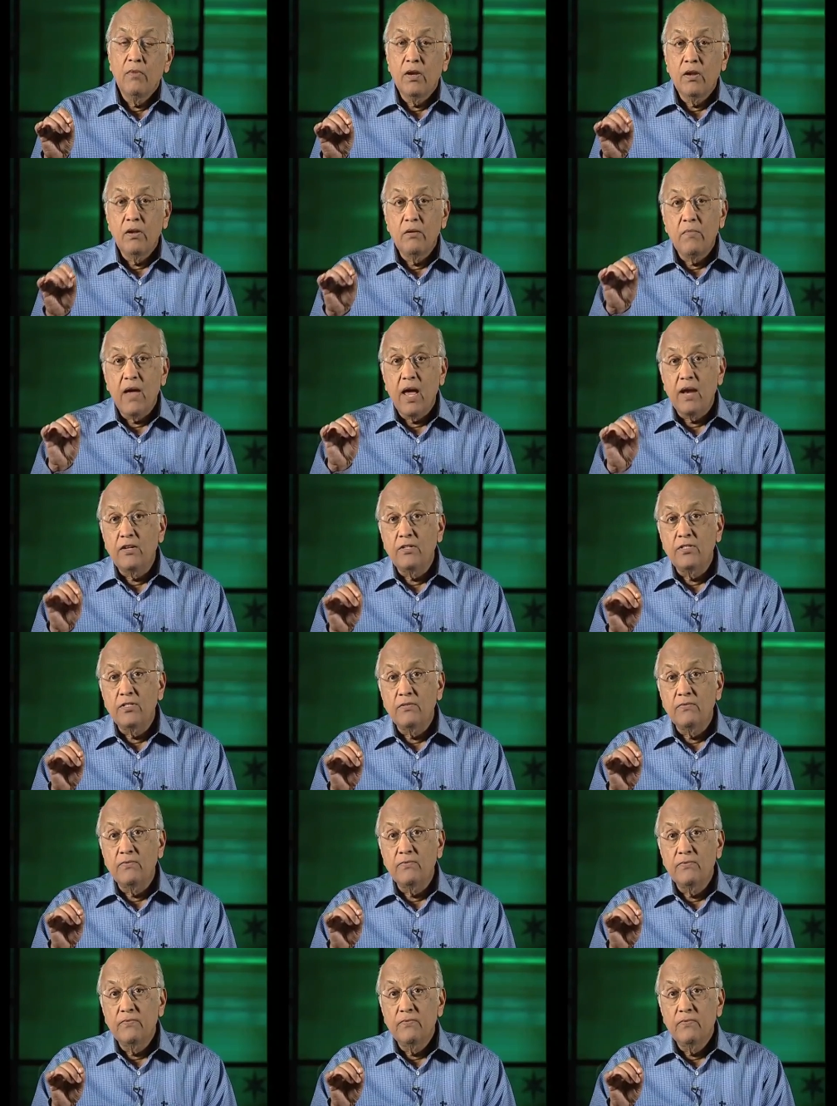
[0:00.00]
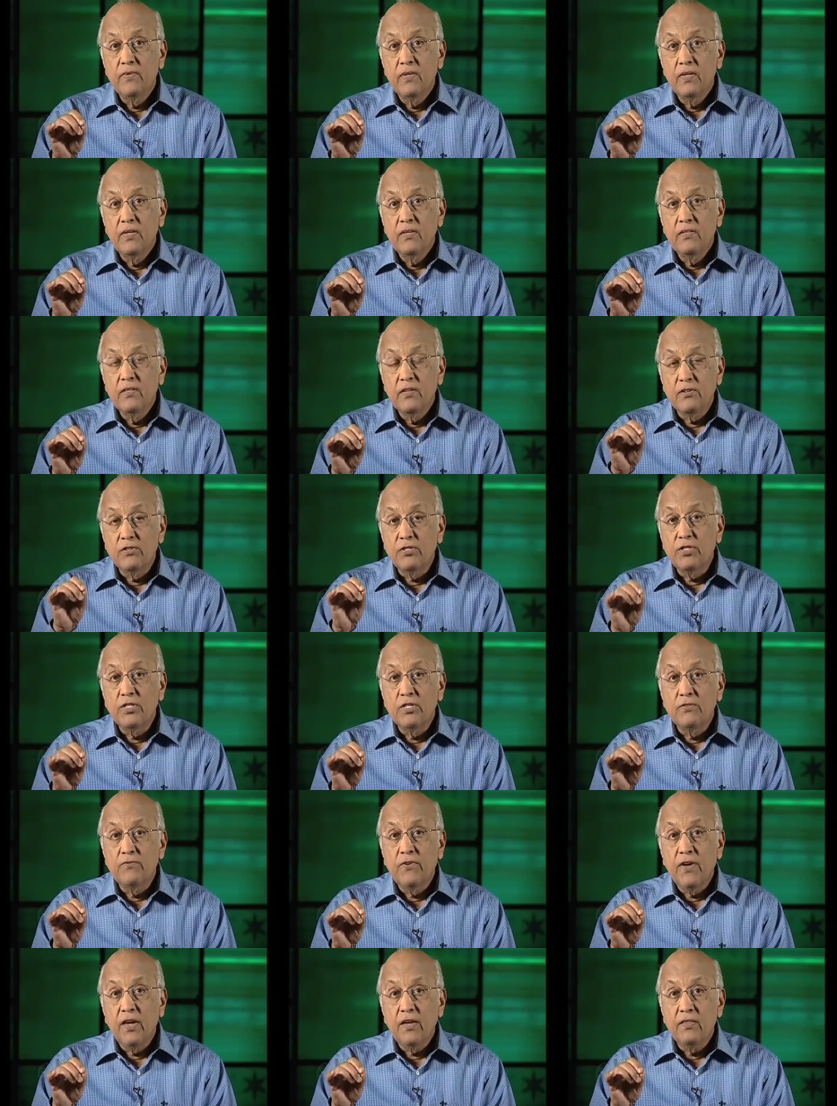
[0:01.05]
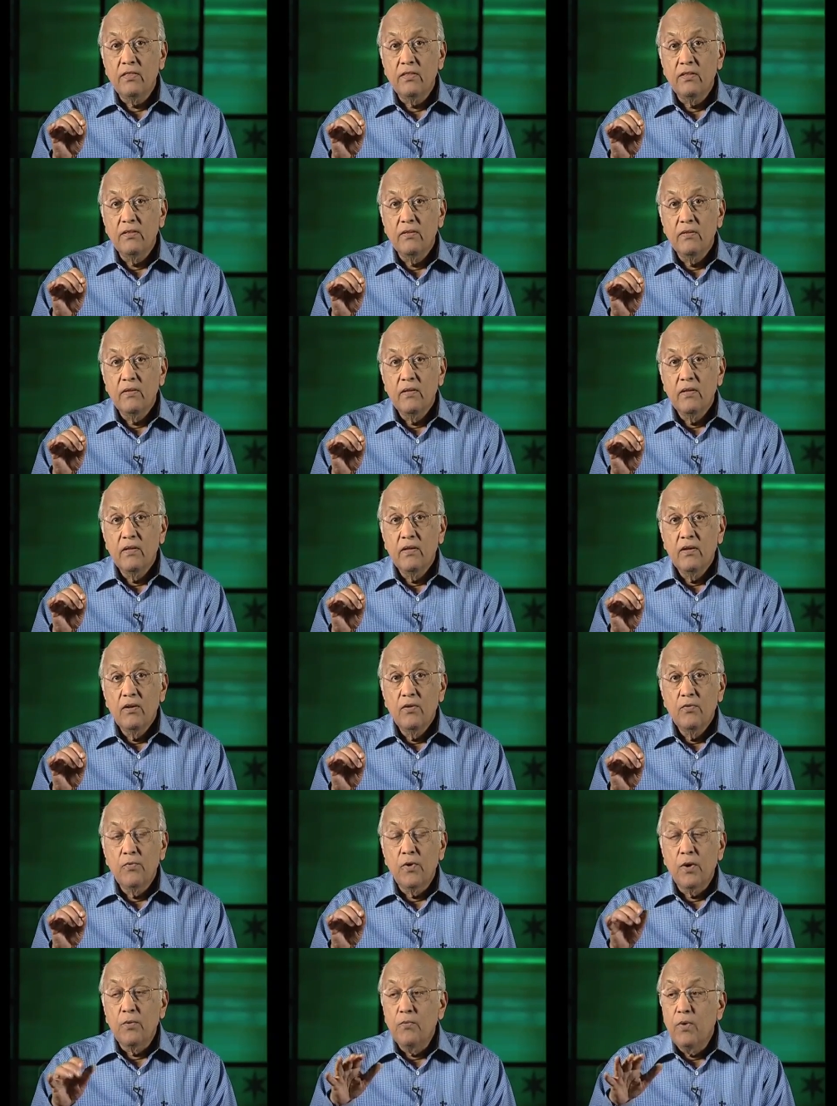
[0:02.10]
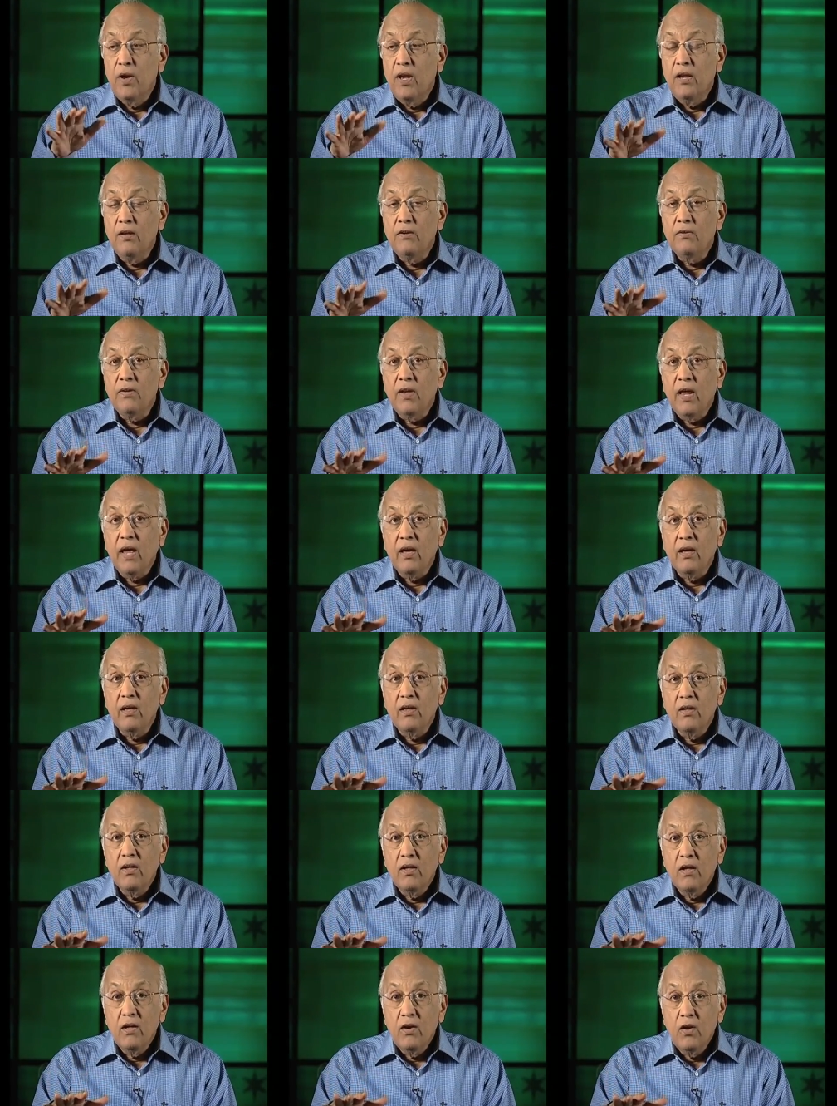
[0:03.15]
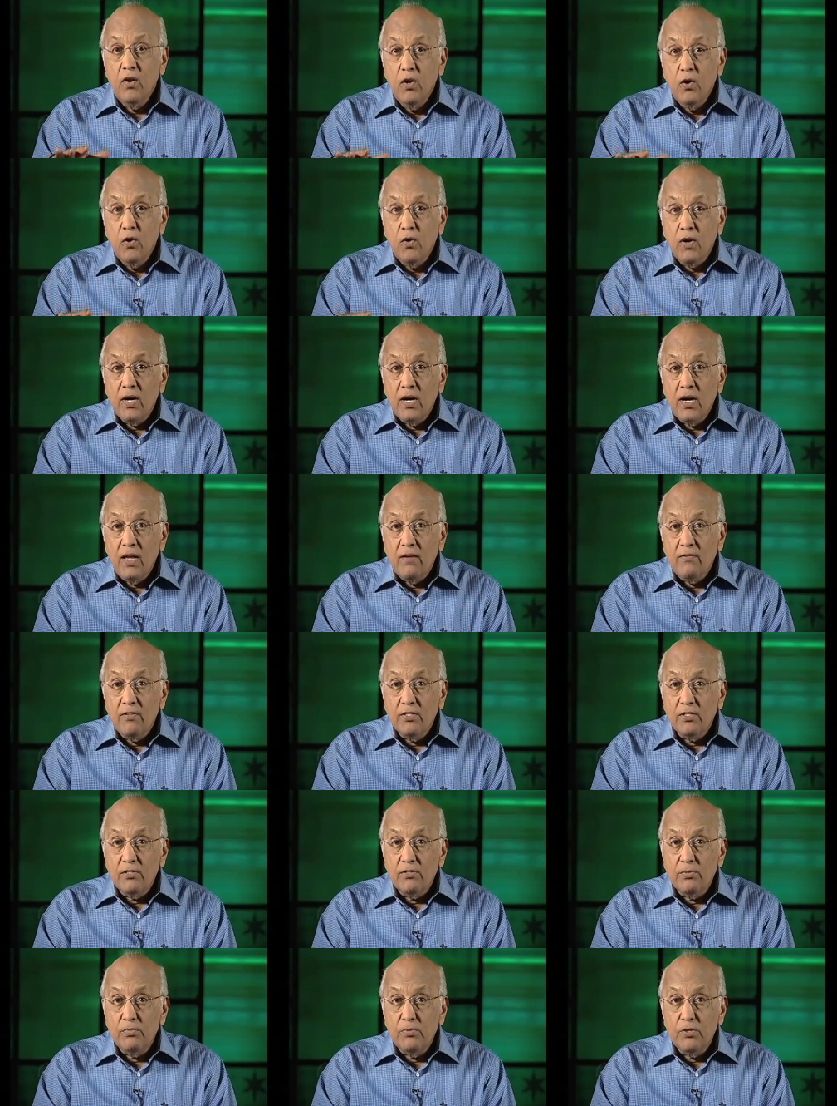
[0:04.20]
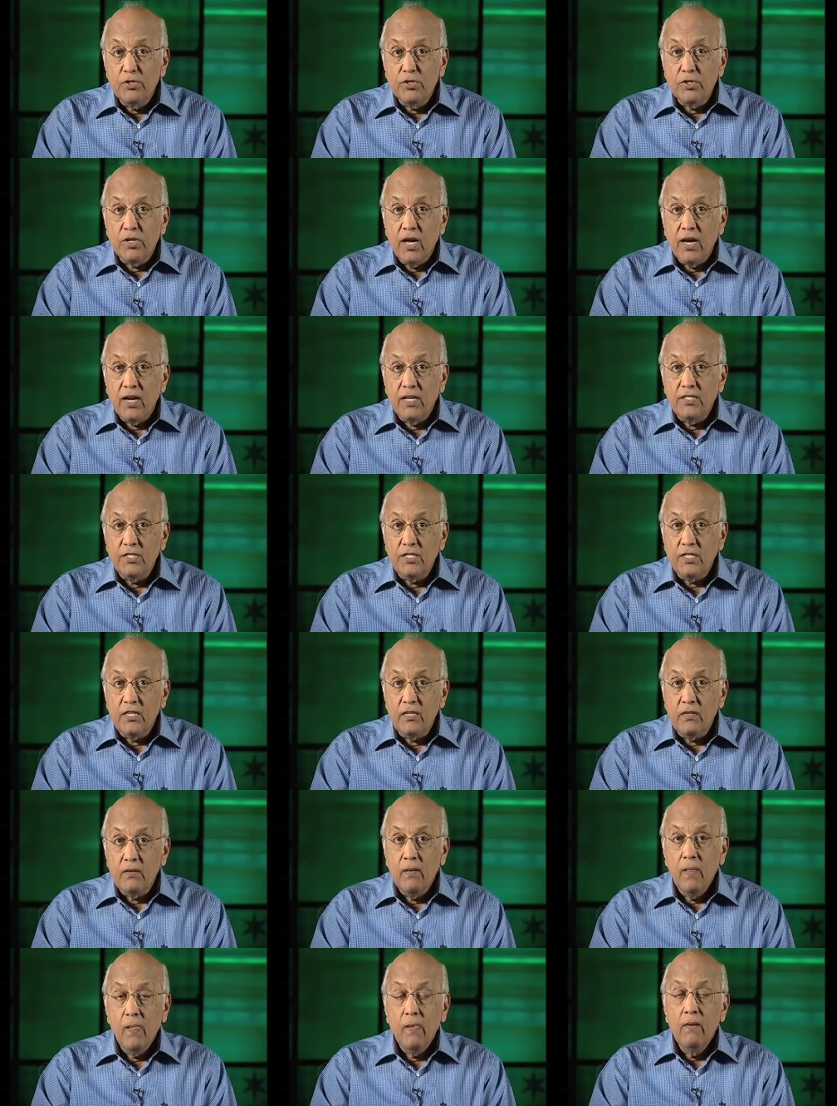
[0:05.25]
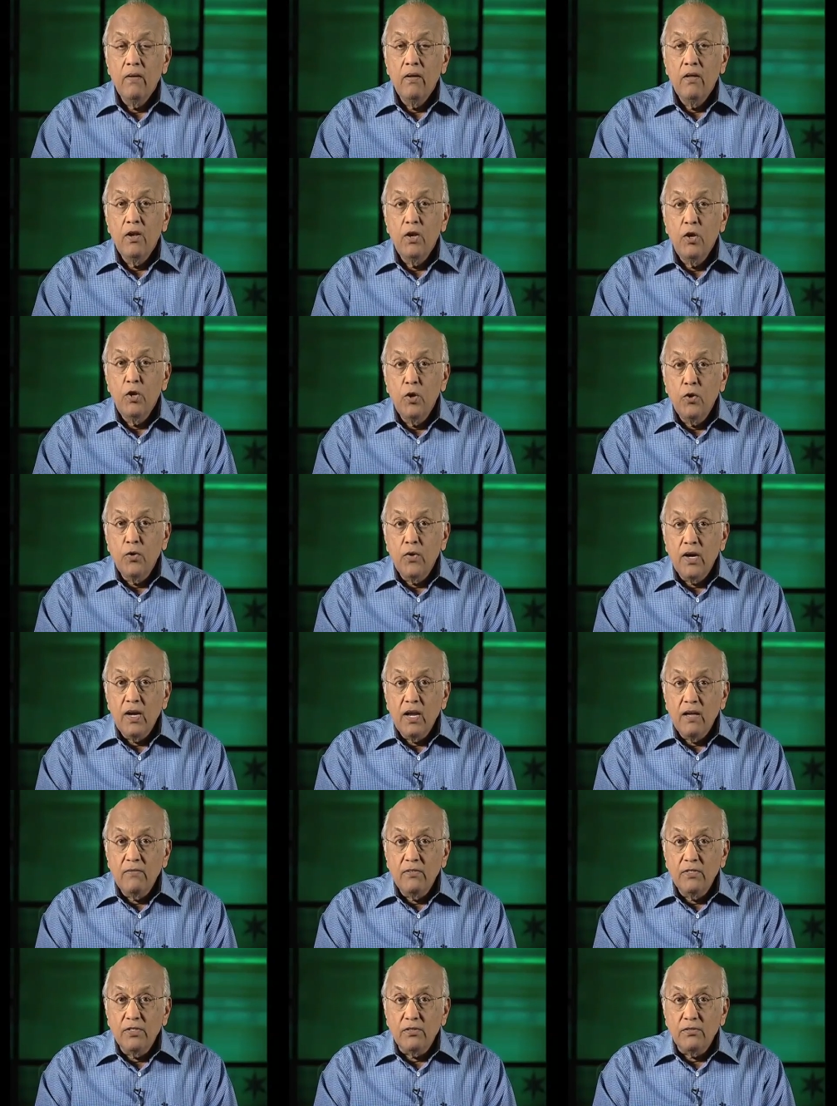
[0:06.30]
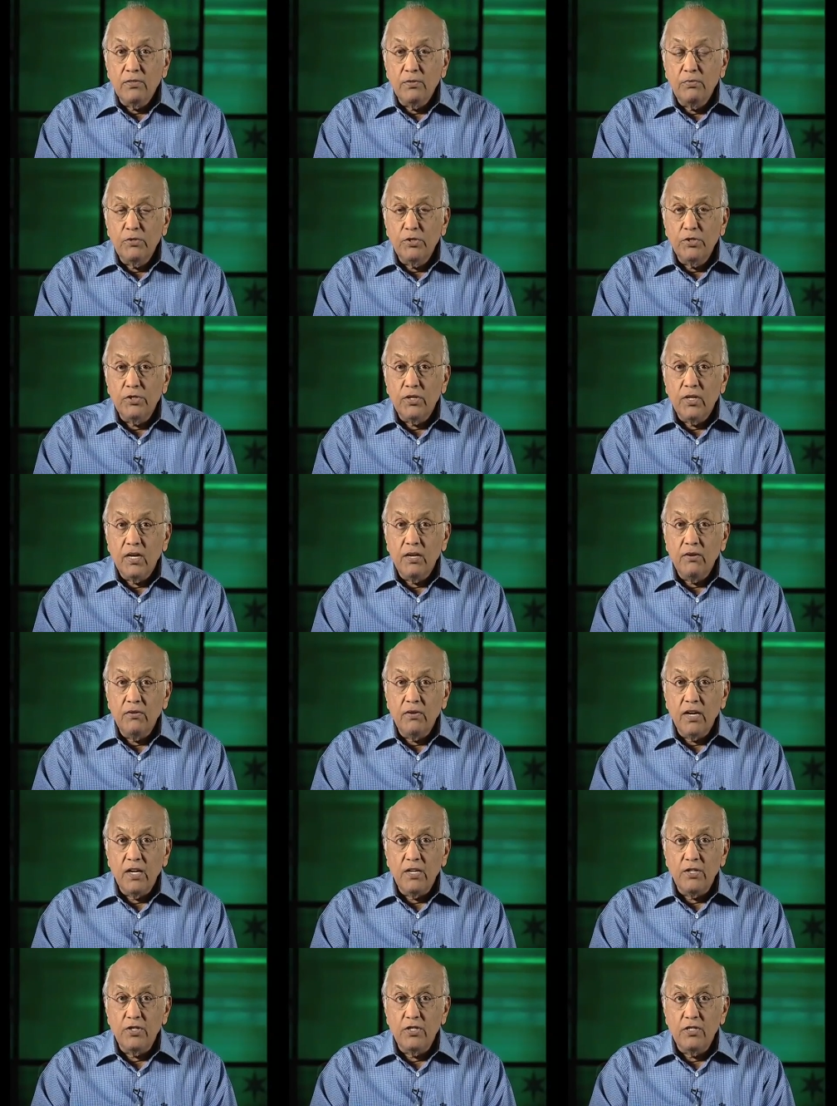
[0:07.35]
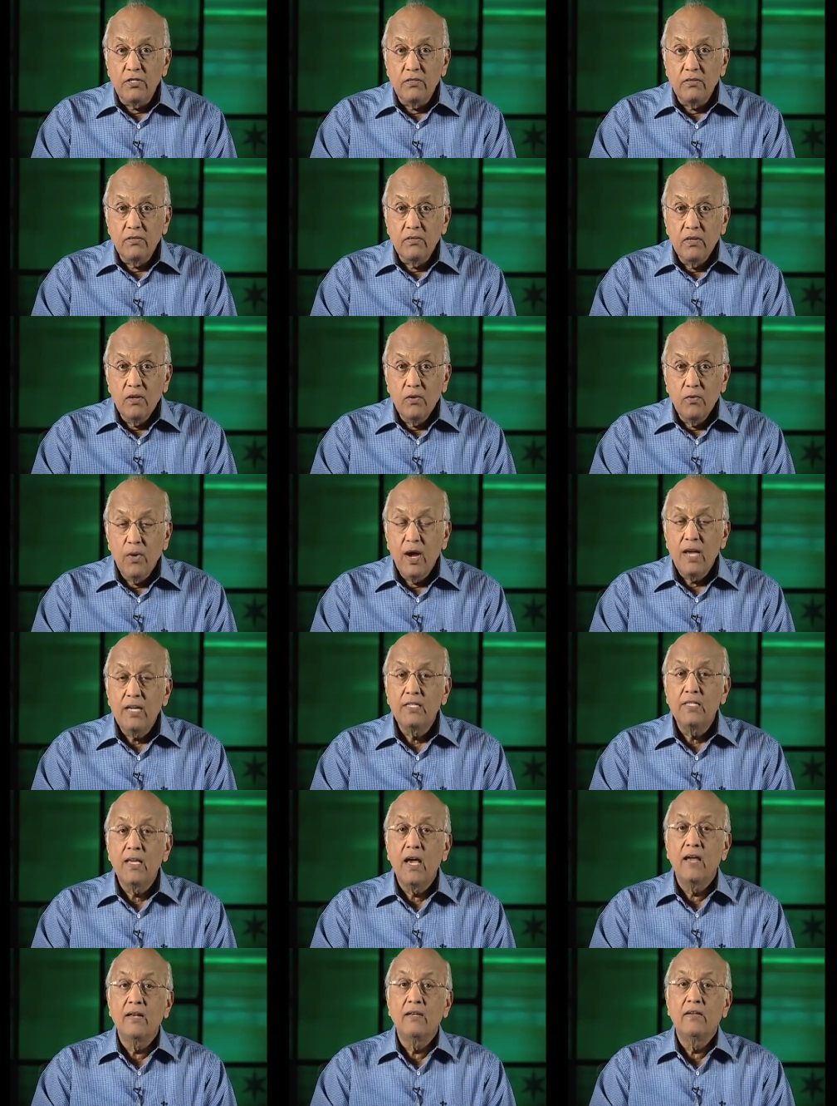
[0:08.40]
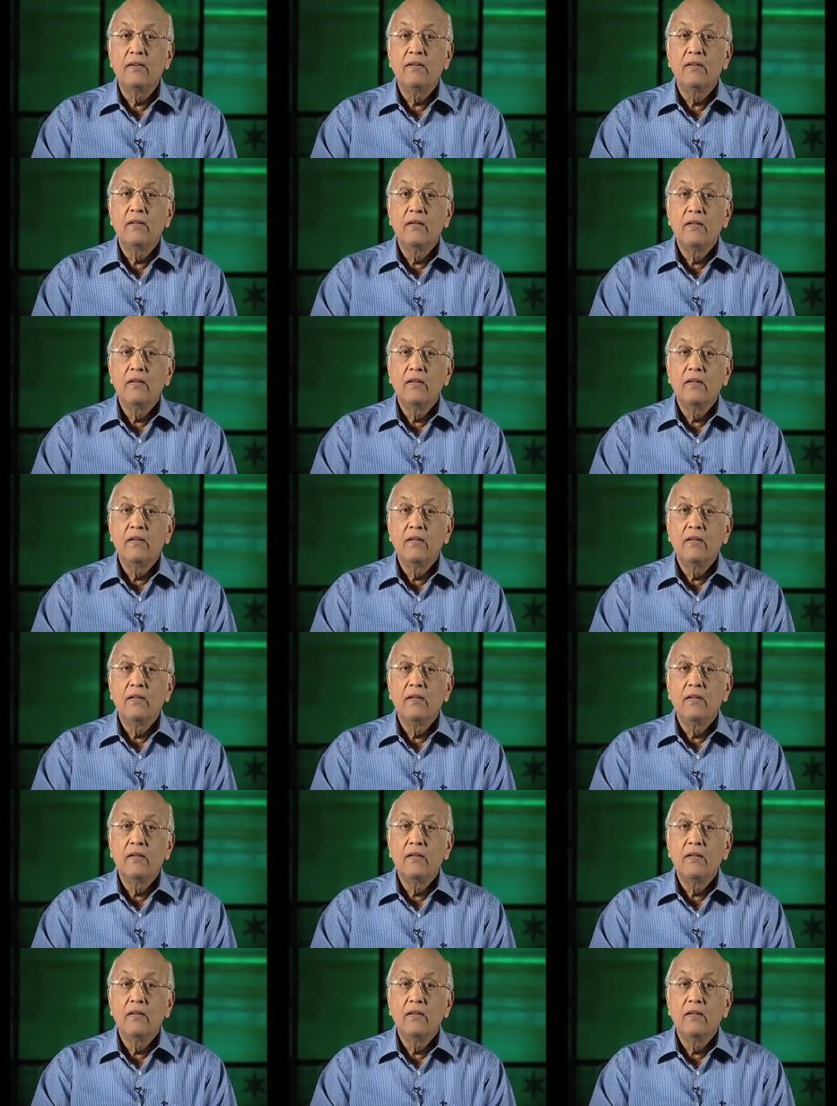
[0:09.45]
But in matters of the Christian faith, we're willing to take lower levels of spiritual hygiene, lower levels of spiritual education. Why is that?